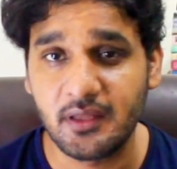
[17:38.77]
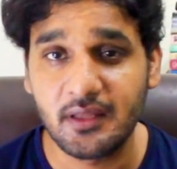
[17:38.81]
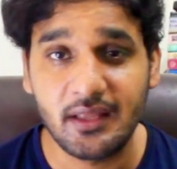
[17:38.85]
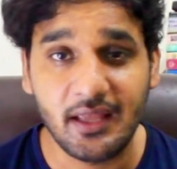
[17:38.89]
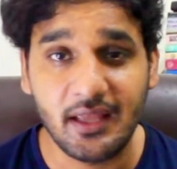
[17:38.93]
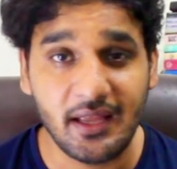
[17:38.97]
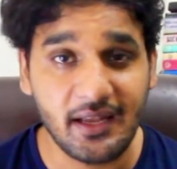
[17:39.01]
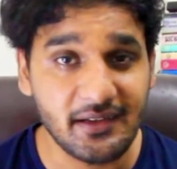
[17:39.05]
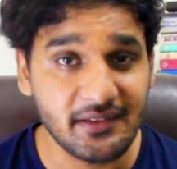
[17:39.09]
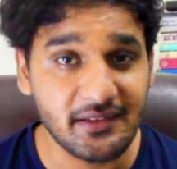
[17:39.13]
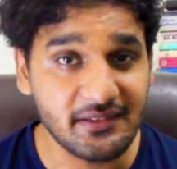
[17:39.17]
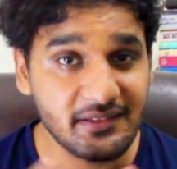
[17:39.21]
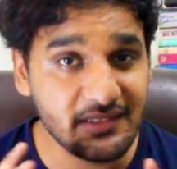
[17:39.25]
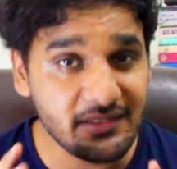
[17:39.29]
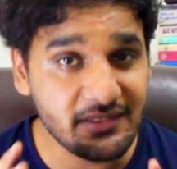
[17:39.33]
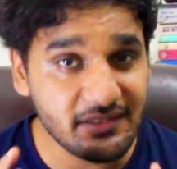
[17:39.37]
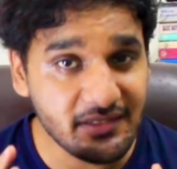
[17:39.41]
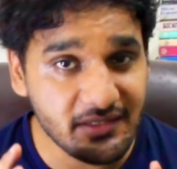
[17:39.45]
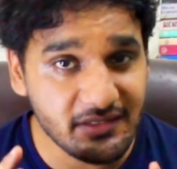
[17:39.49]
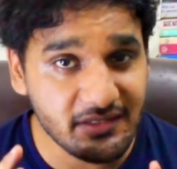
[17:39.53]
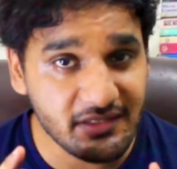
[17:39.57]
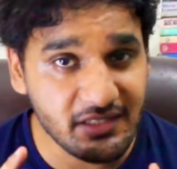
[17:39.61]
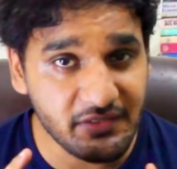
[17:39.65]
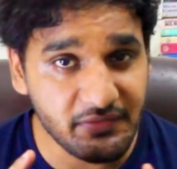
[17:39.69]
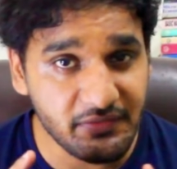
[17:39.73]
And this
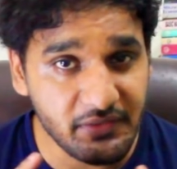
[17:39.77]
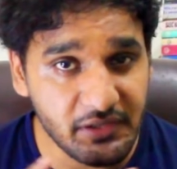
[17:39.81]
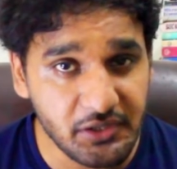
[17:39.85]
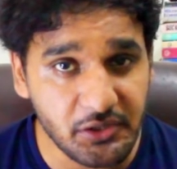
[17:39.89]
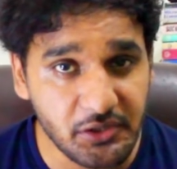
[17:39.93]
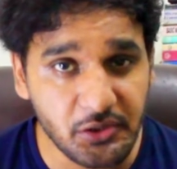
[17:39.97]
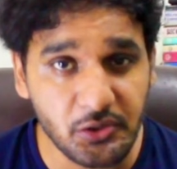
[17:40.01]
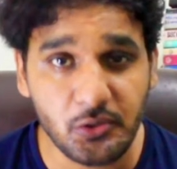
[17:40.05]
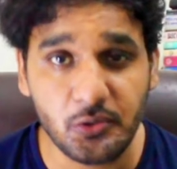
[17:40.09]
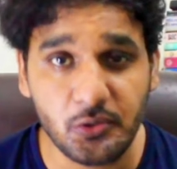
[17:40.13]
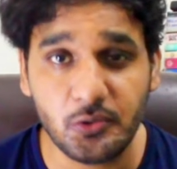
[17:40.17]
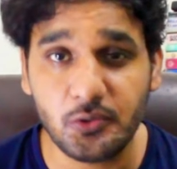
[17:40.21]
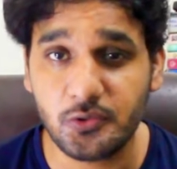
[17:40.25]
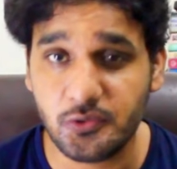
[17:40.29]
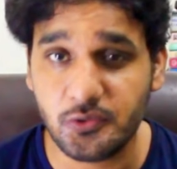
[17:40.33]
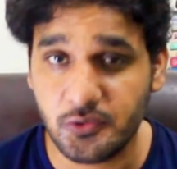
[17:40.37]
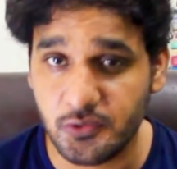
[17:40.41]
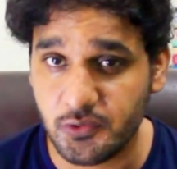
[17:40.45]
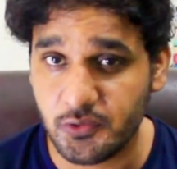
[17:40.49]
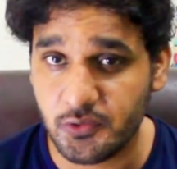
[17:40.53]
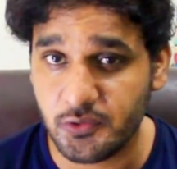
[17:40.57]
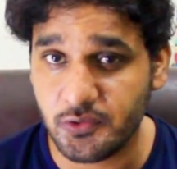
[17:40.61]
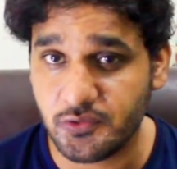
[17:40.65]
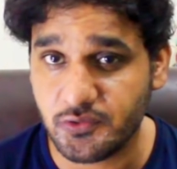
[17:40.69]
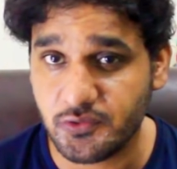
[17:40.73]
is the one you
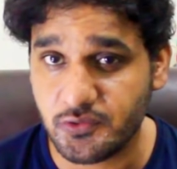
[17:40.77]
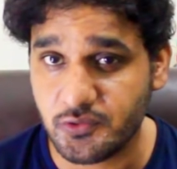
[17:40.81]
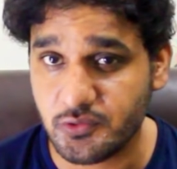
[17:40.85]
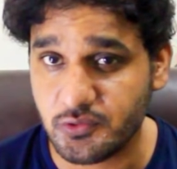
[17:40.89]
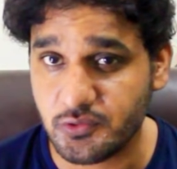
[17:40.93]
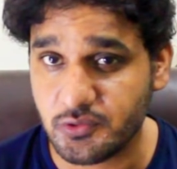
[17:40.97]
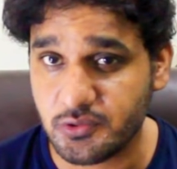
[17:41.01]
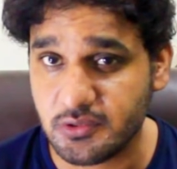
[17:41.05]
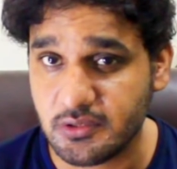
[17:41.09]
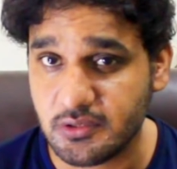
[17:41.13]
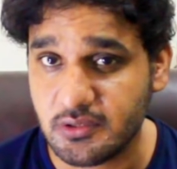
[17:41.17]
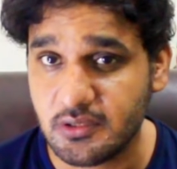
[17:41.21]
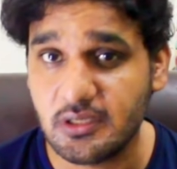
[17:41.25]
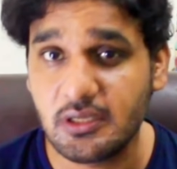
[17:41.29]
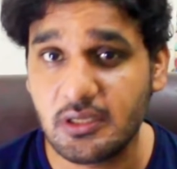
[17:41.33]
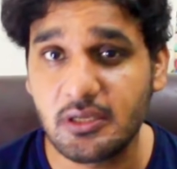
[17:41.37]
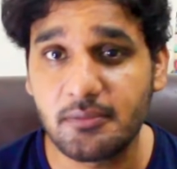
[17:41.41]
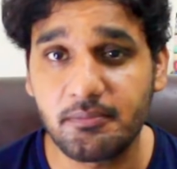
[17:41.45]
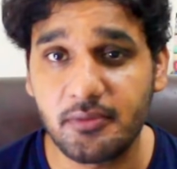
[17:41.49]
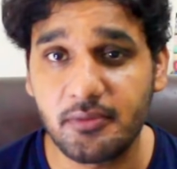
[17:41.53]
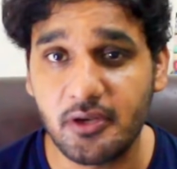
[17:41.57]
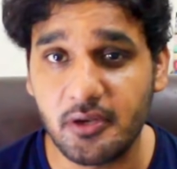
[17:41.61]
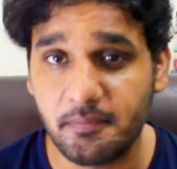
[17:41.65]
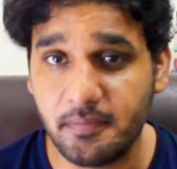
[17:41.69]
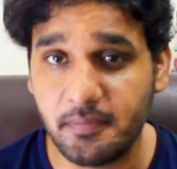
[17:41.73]
use to
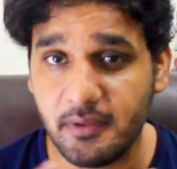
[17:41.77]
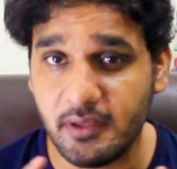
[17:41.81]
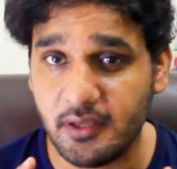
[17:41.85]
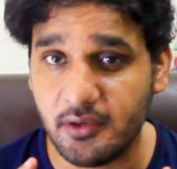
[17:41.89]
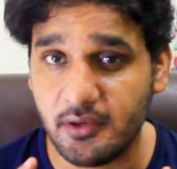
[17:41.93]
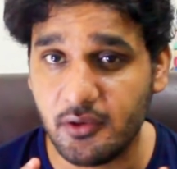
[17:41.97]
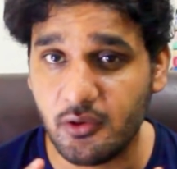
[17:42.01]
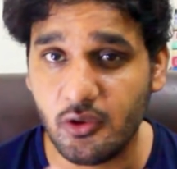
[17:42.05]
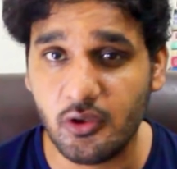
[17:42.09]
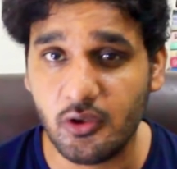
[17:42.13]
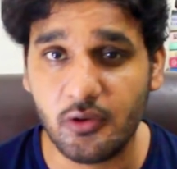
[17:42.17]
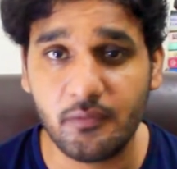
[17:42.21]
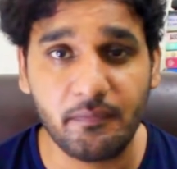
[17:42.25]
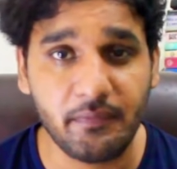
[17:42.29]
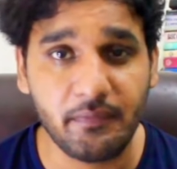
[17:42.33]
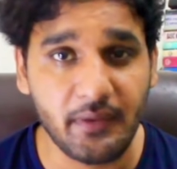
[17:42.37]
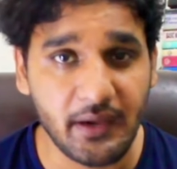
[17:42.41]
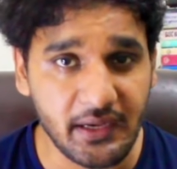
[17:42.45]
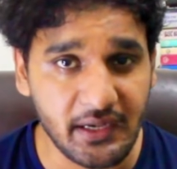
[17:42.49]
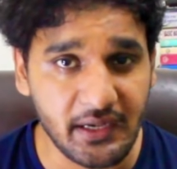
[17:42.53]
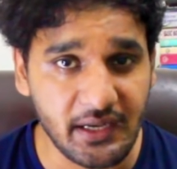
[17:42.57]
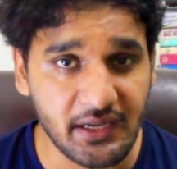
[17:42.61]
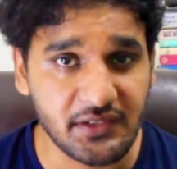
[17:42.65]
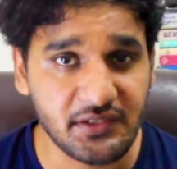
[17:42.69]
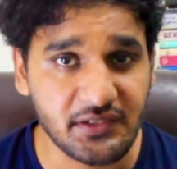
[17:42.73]
prepare your
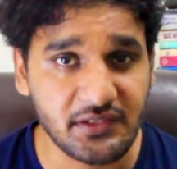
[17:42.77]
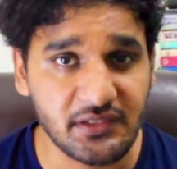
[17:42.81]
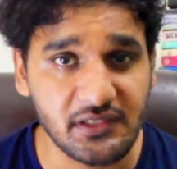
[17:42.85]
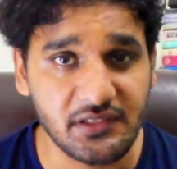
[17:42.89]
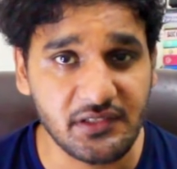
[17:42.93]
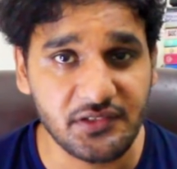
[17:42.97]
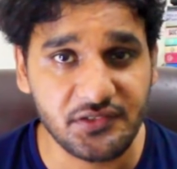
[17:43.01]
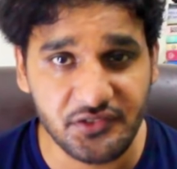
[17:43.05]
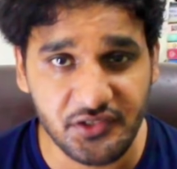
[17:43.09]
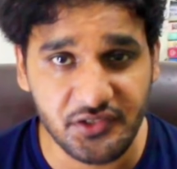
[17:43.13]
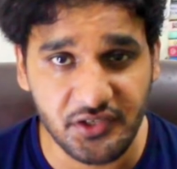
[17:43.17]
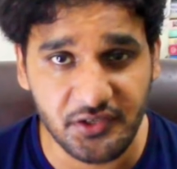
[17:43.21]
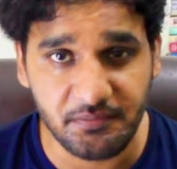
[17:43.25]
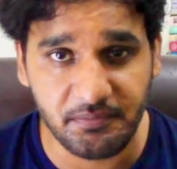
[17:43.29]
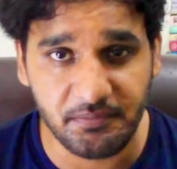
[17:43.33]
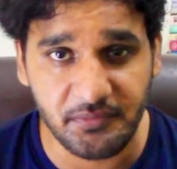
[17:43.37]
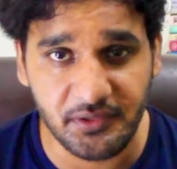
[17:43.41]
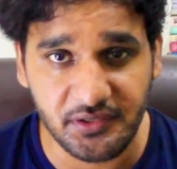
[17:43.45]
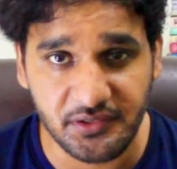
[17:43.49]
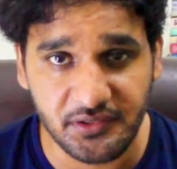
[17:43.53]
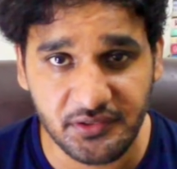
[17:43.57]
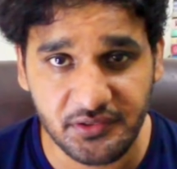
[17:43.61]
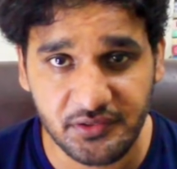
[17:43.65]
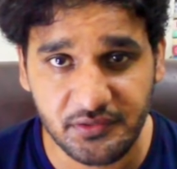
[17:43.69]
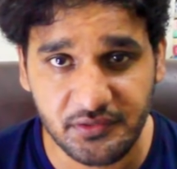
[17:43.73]
financial
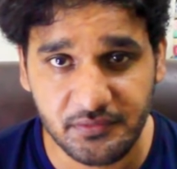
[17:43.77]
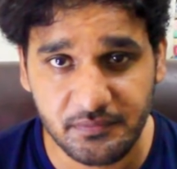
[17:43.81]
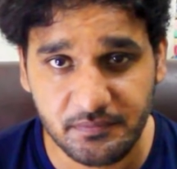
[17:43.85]
statements.